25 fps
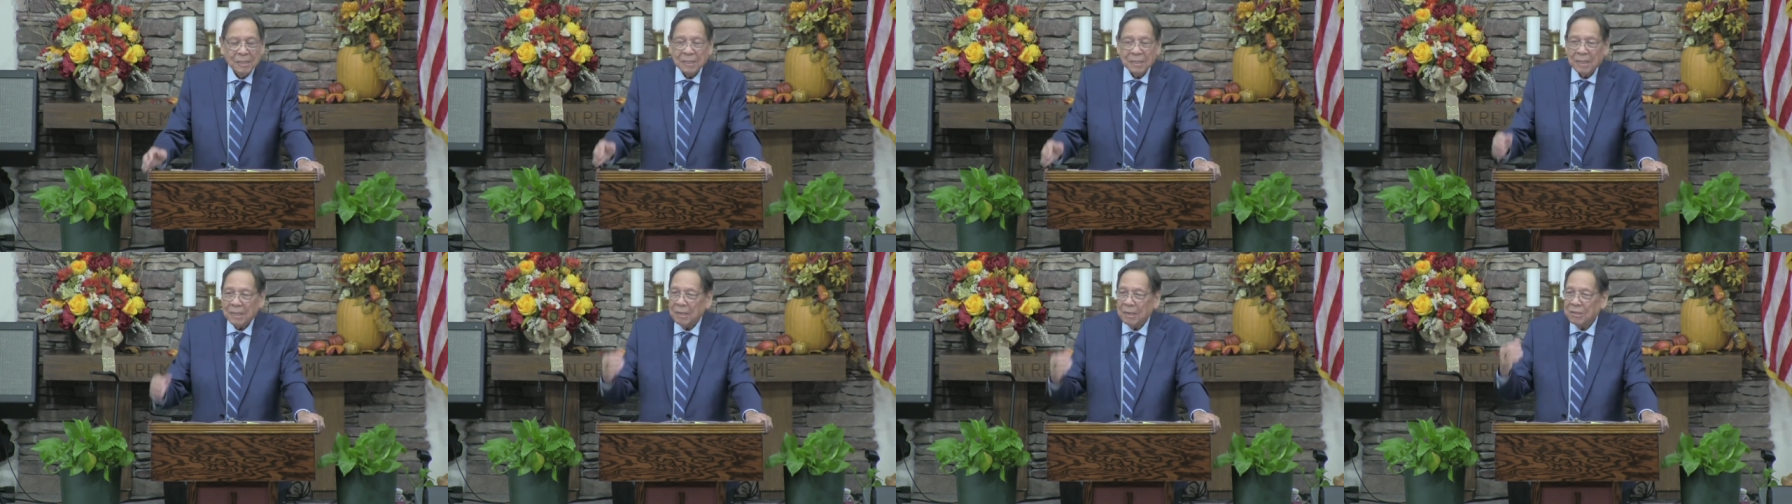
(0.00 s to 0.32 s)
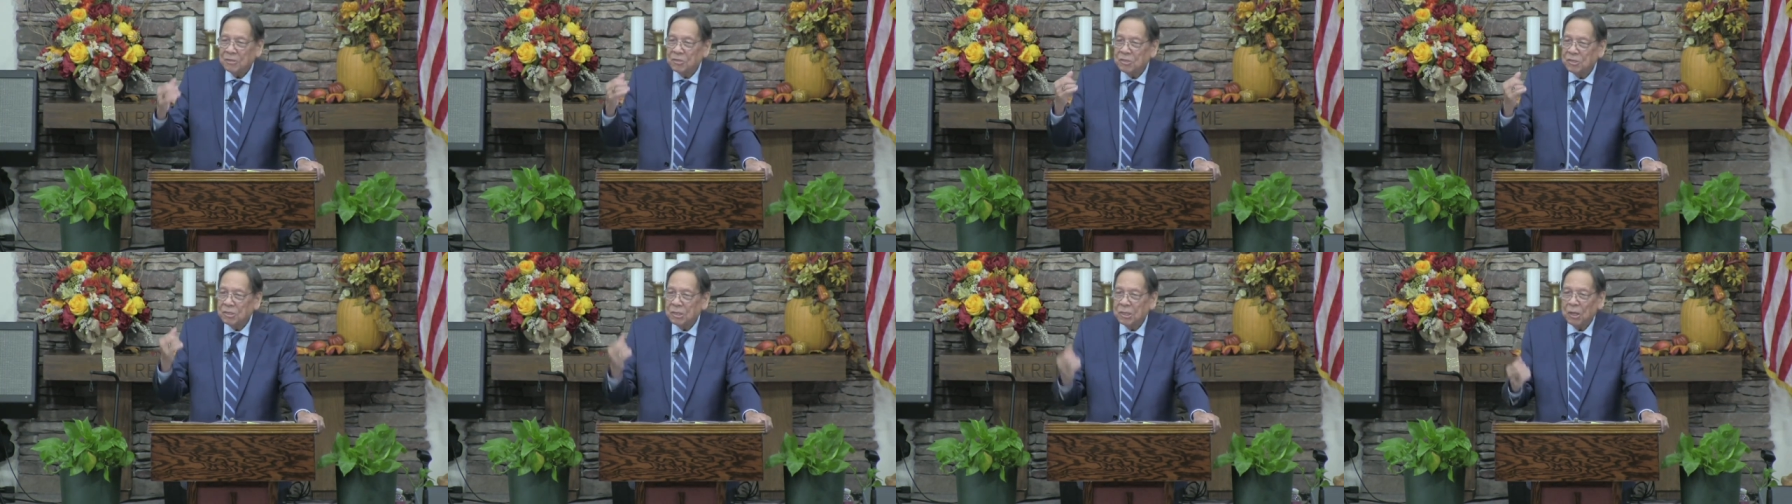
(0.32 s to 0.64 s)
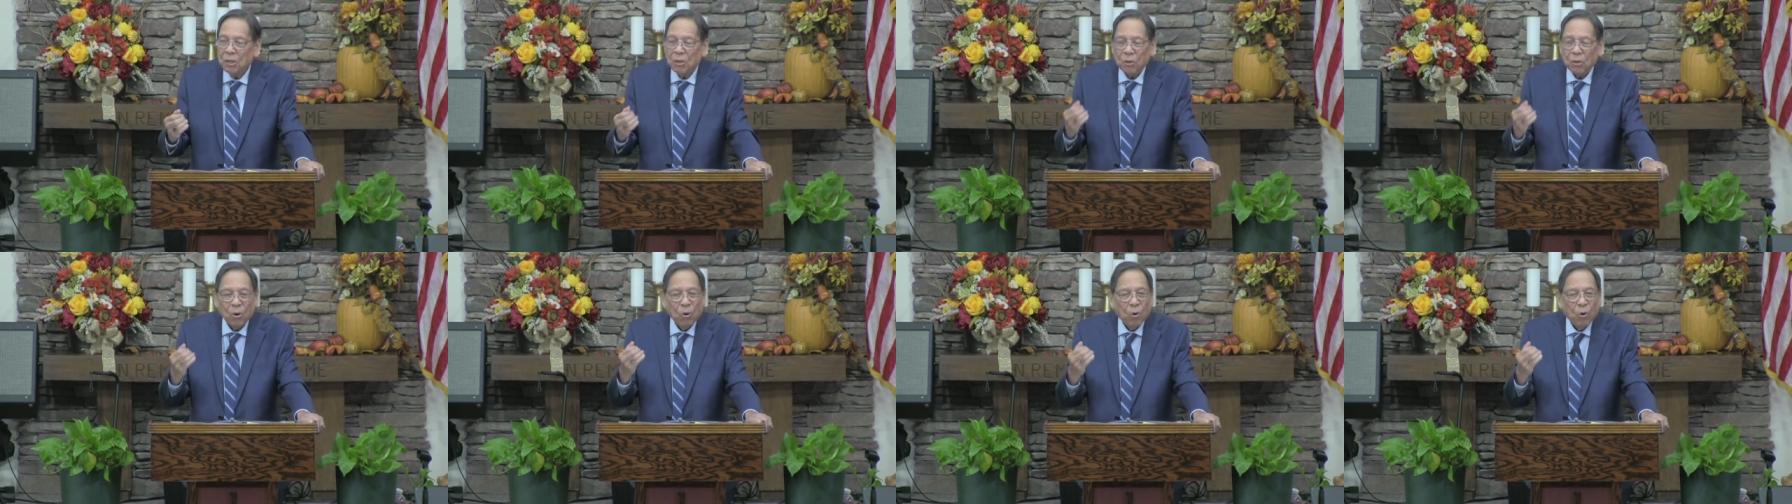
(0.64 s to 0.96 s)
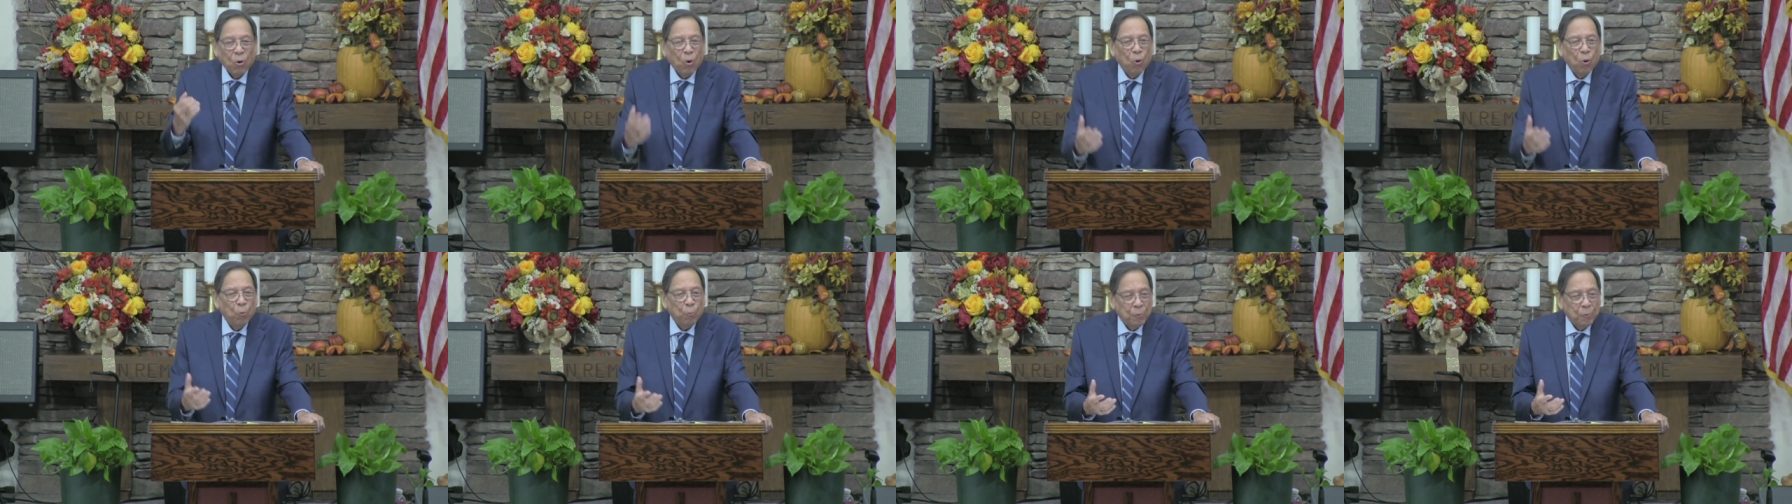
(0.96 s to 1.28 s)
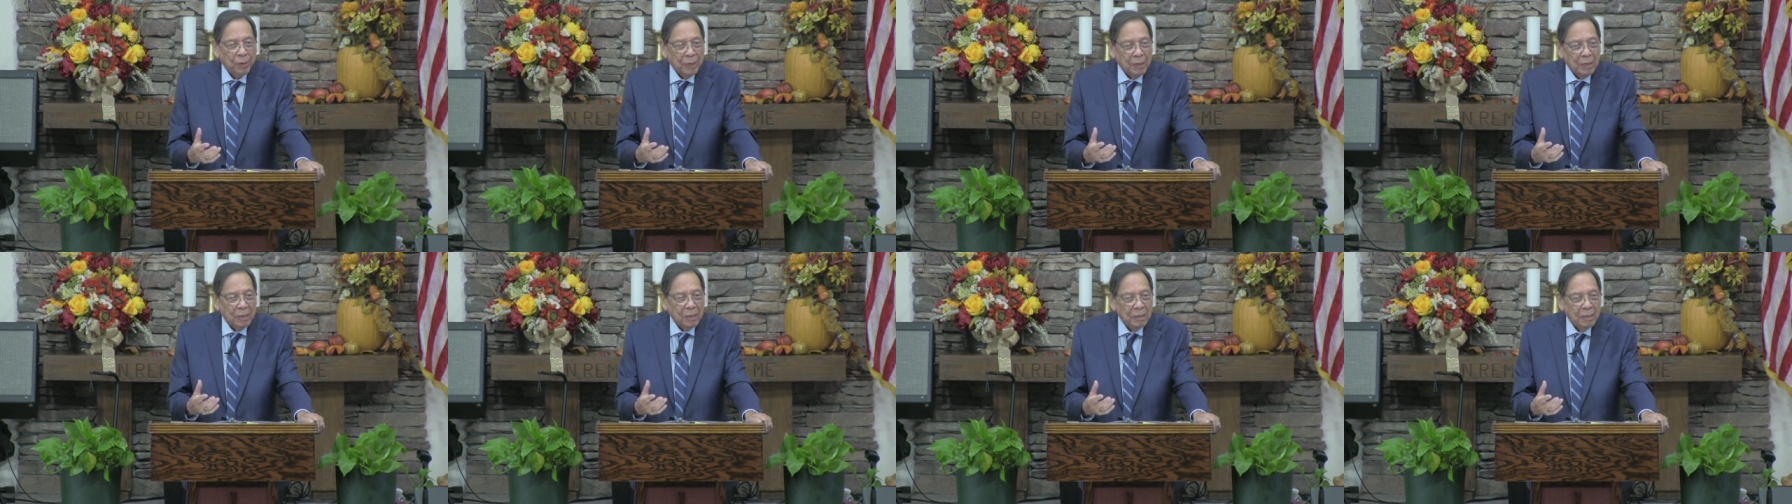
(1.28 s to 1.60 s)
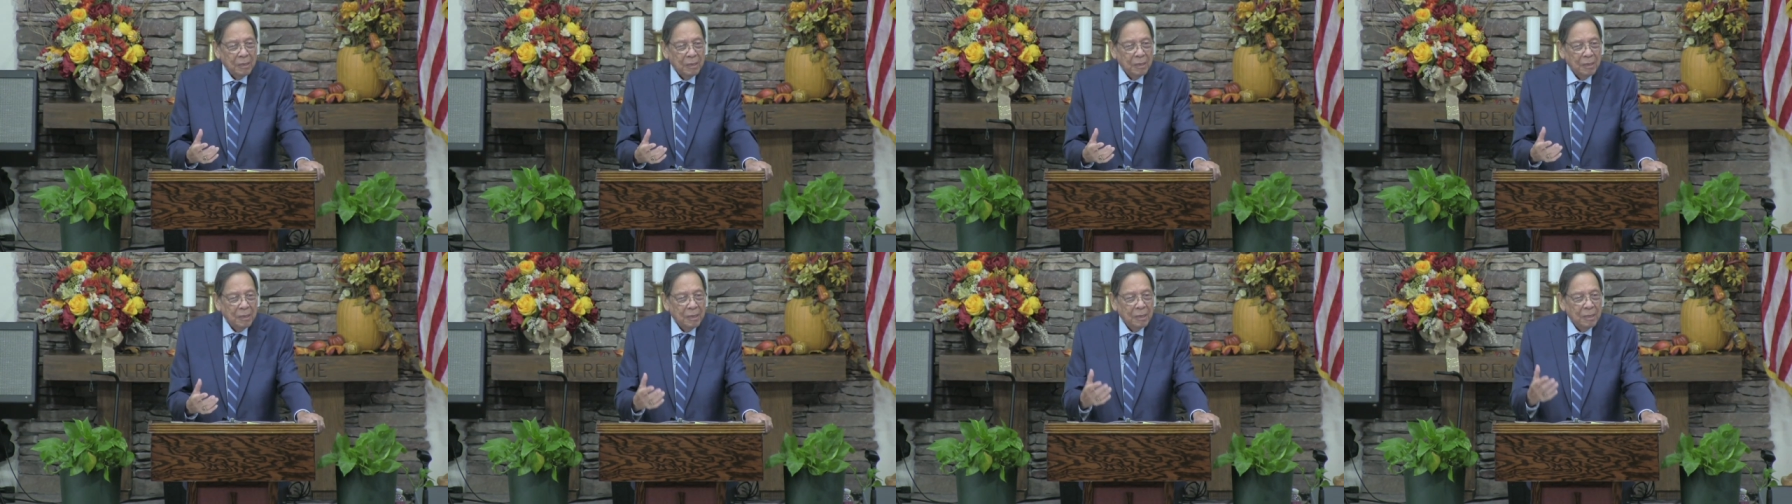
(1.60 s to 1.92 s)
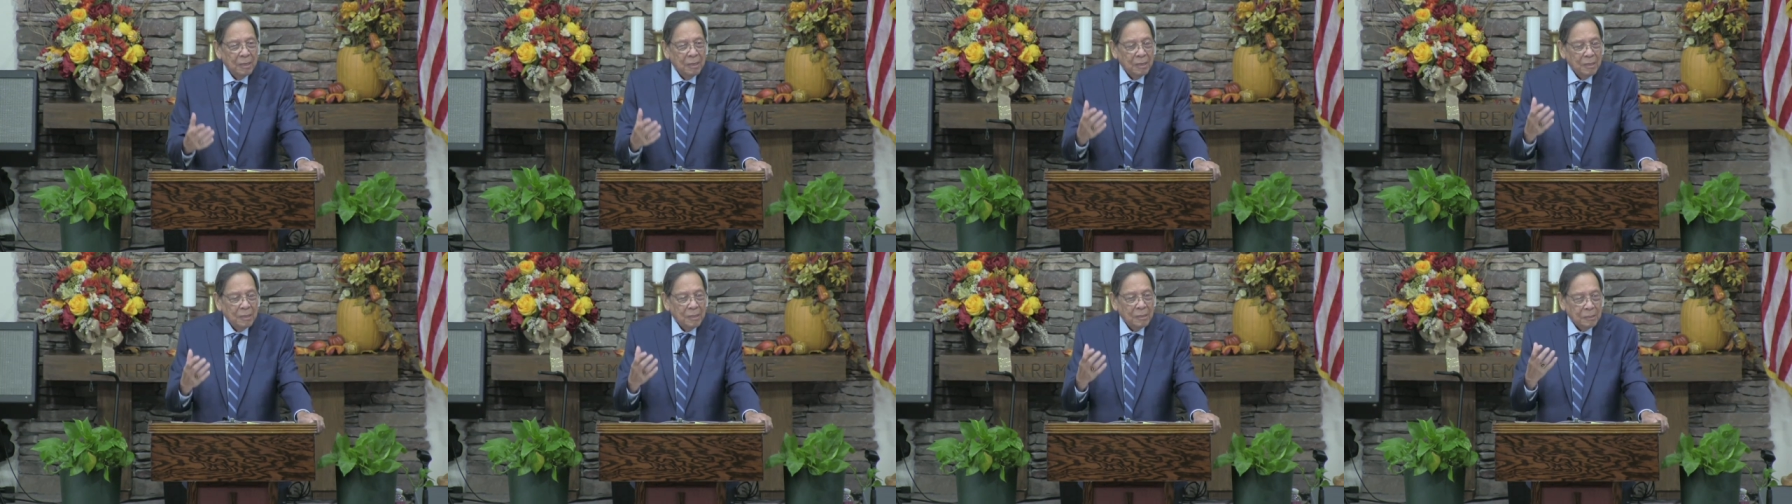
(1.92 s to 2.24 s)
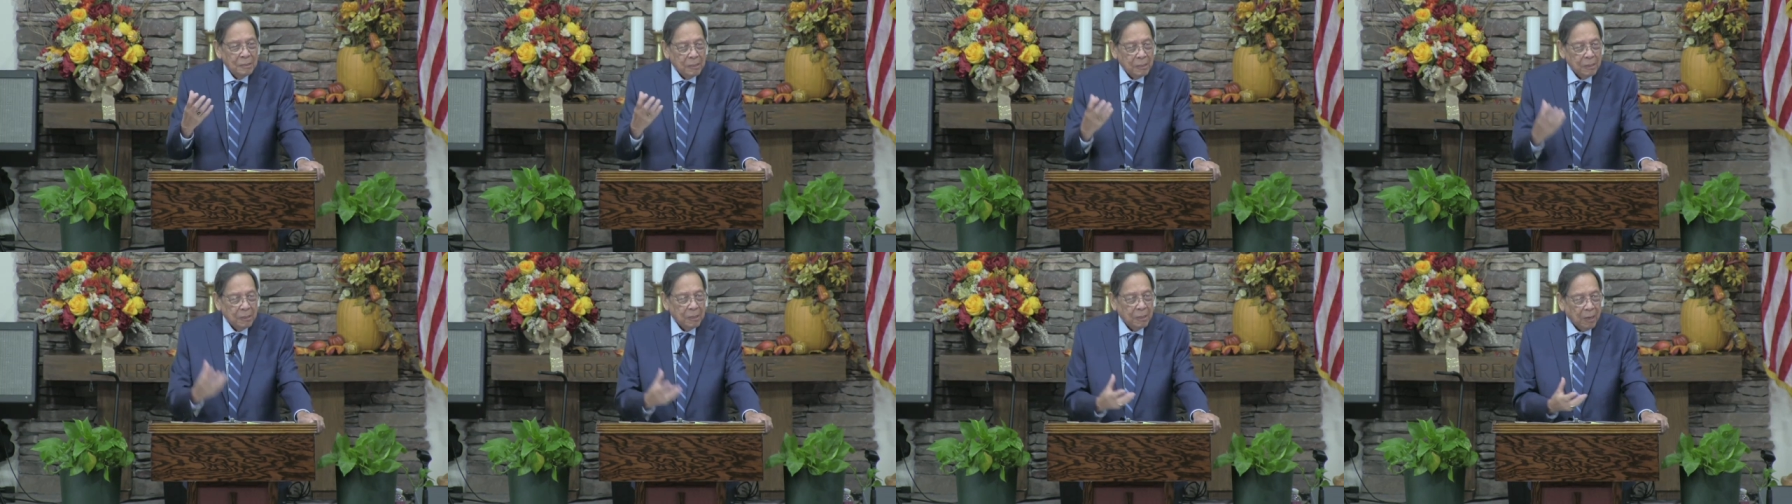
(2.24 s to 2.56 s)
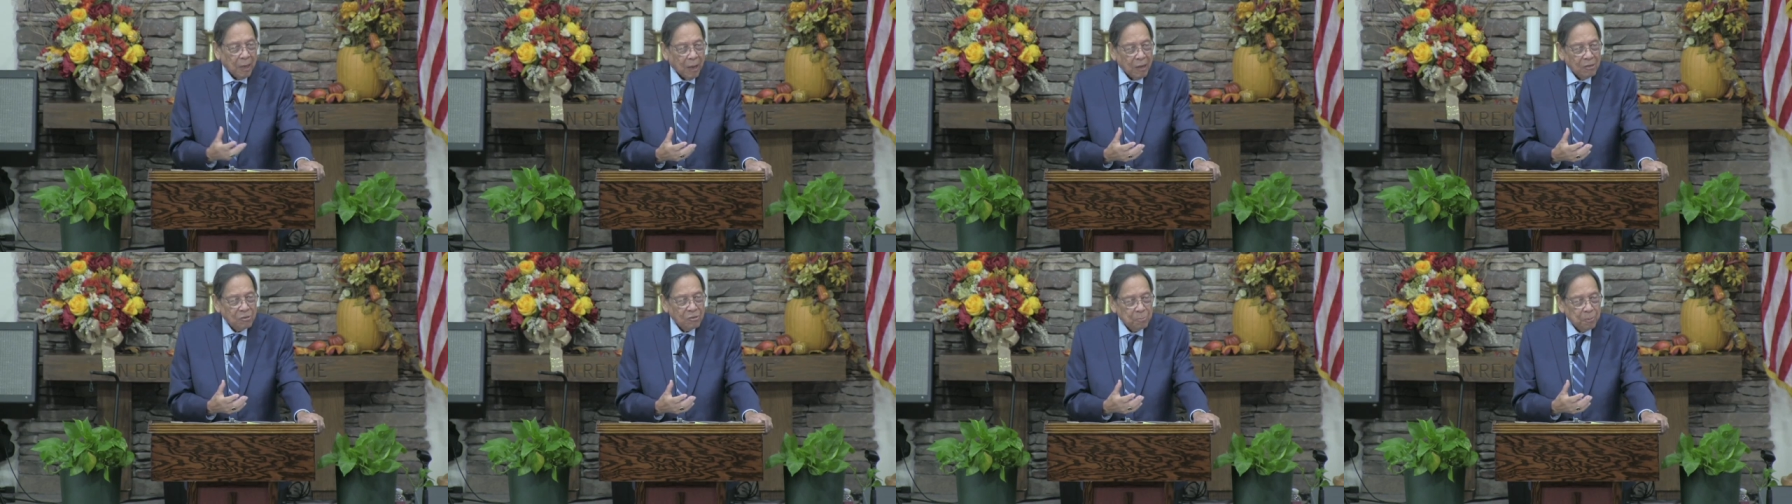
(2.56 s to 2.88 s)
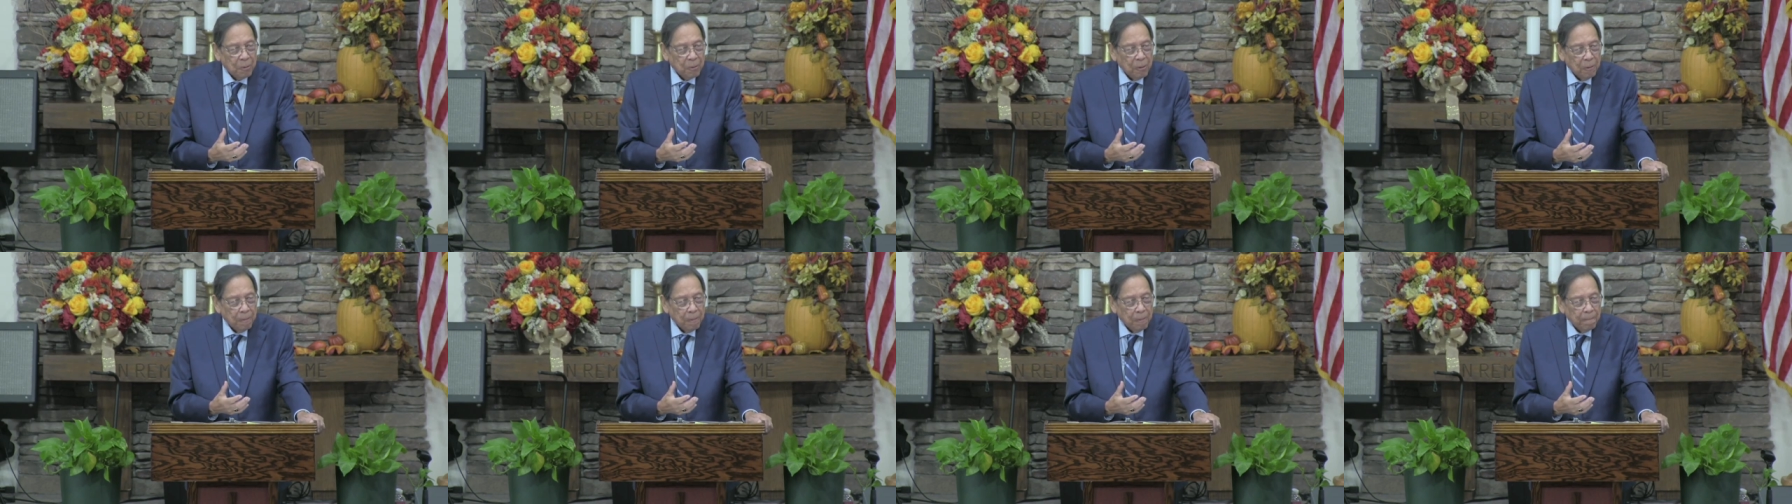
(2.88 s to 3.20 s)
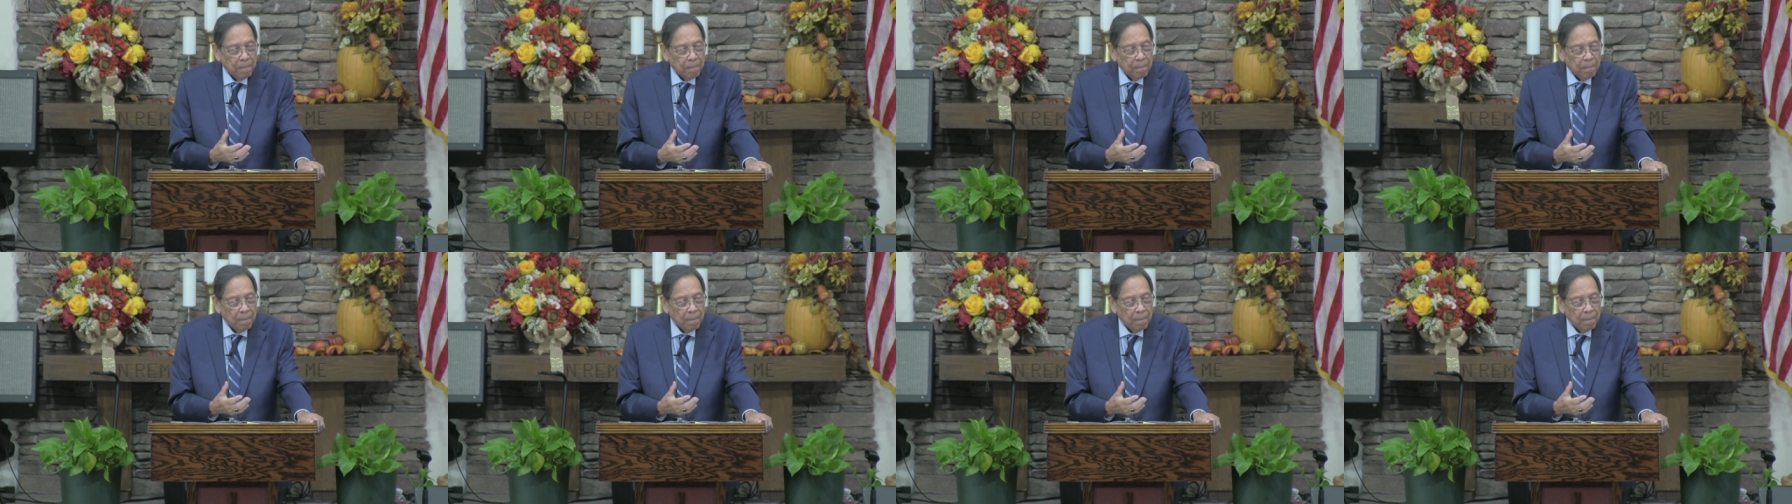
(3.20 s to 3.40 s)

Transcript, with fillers: that are still open to the gospel.